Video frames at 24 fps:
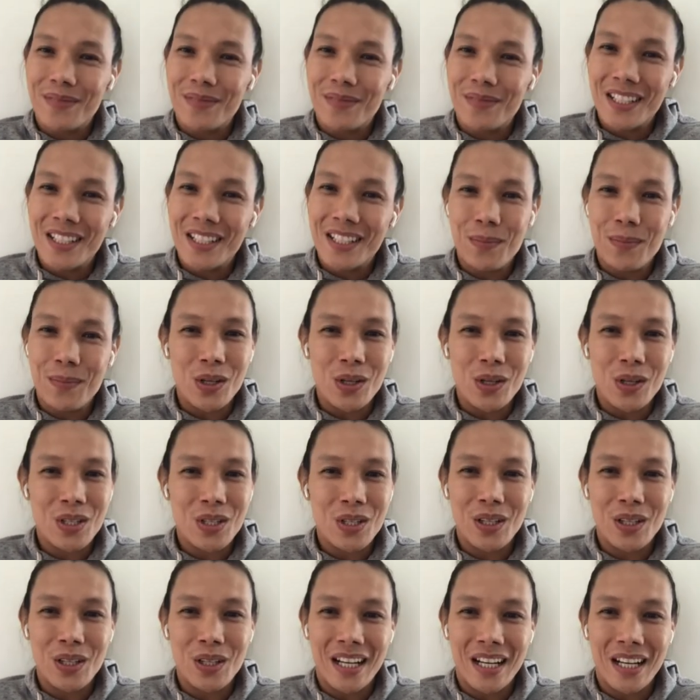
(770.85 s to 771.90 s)
it's a
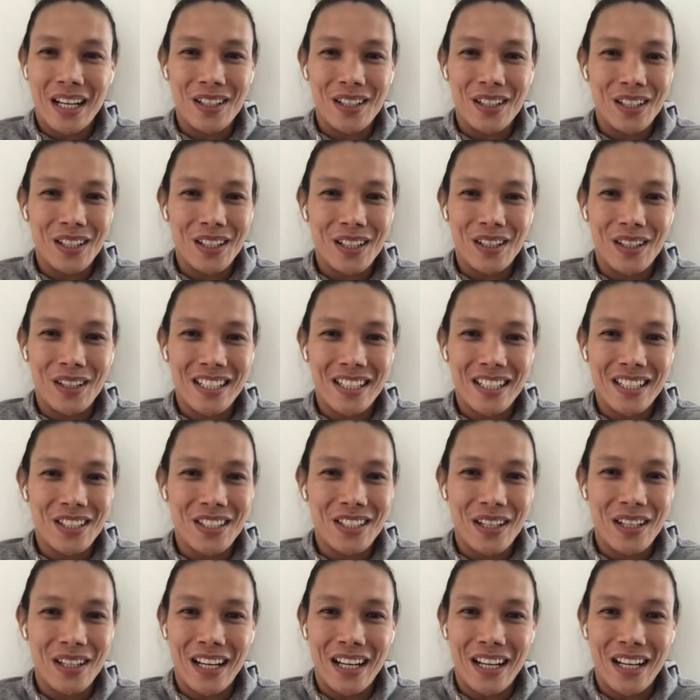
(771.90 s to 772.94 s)
personal account. I just
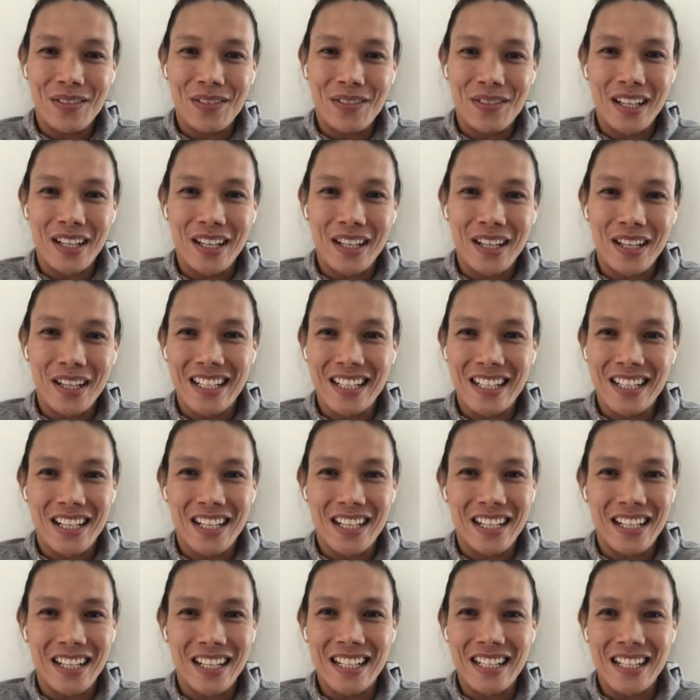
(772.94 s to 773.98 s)
do a lot of funny things
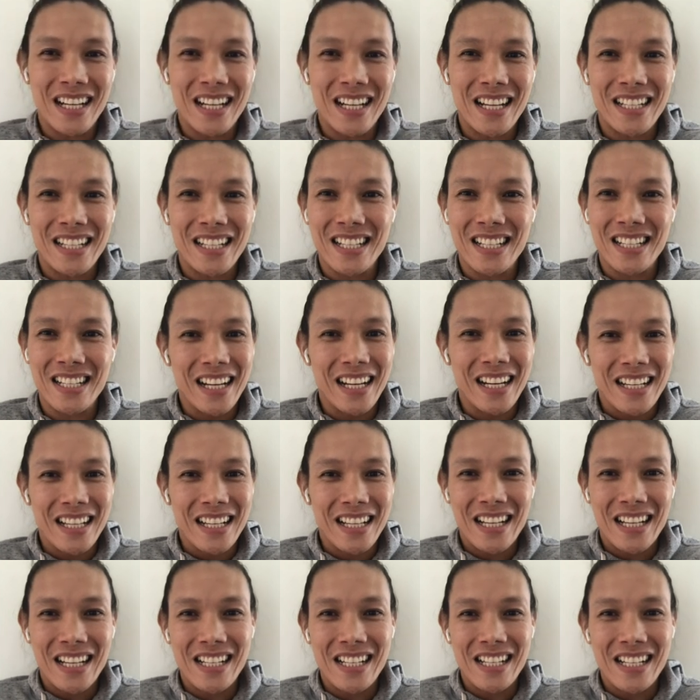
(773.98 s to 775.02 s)
on it. It's not
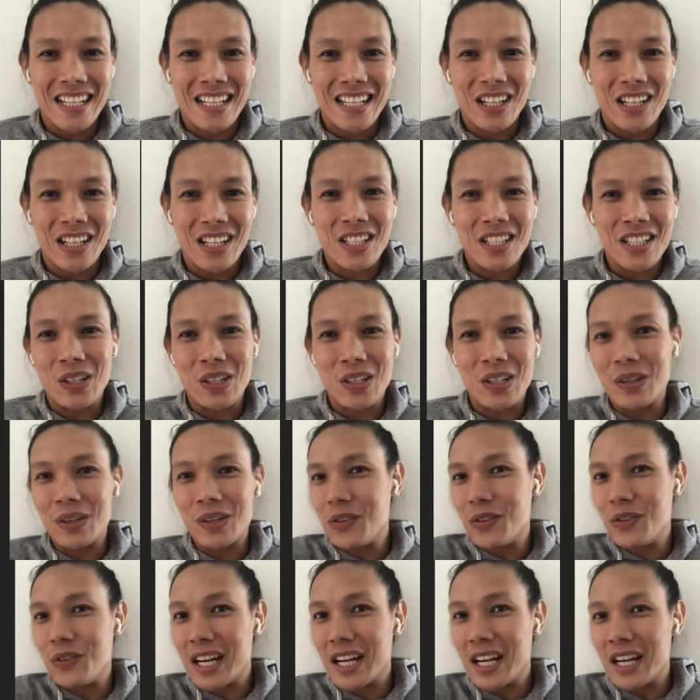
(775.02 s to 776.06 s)
as serious. So
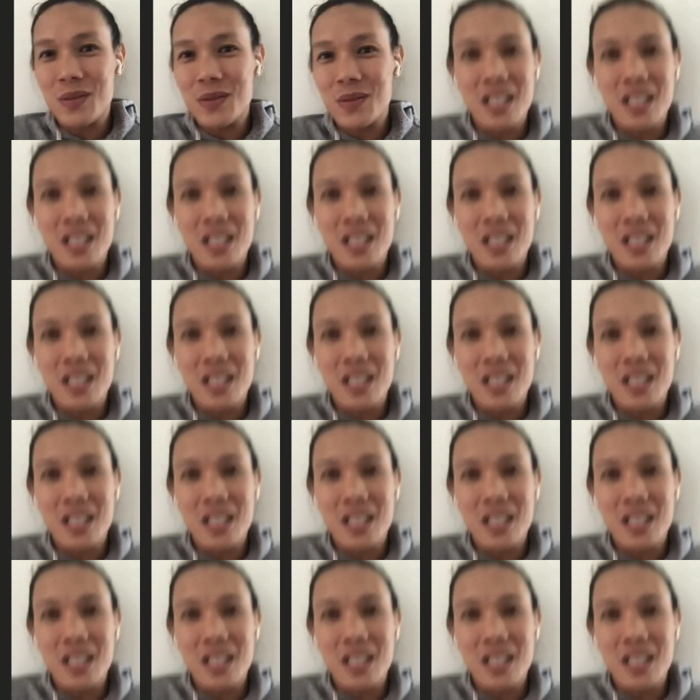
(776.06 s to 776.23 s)
if you guys